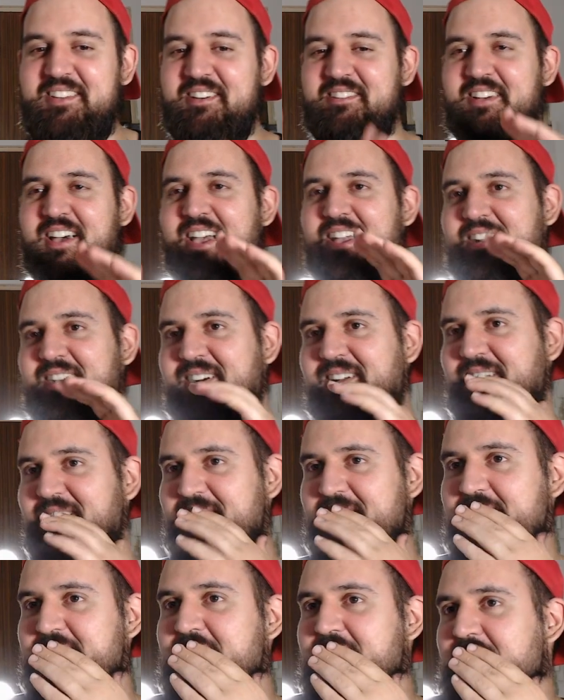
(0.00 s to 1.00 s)
of hegel
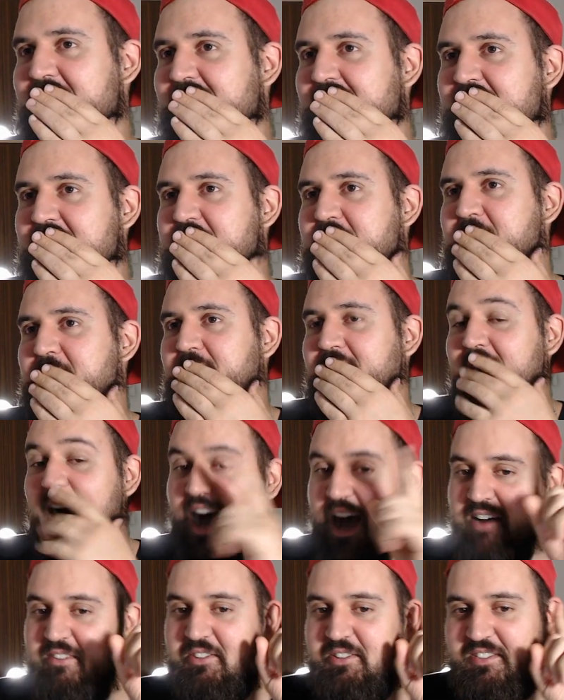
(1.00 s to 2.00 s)
I
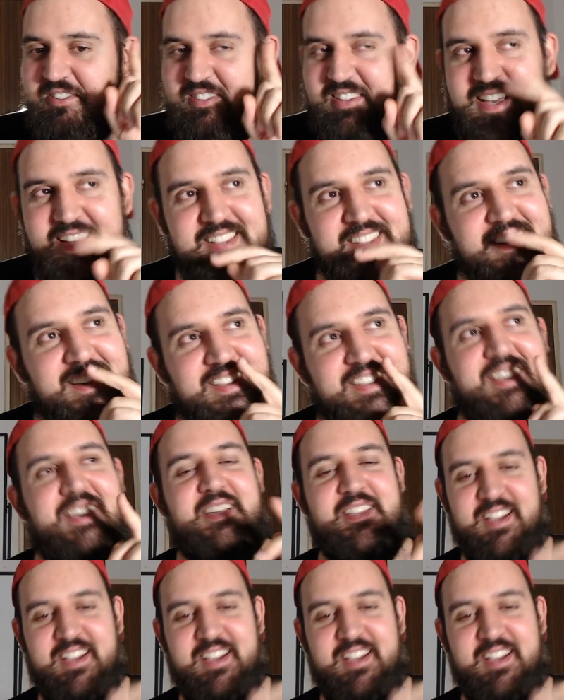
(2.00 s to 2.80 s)
haven't said this.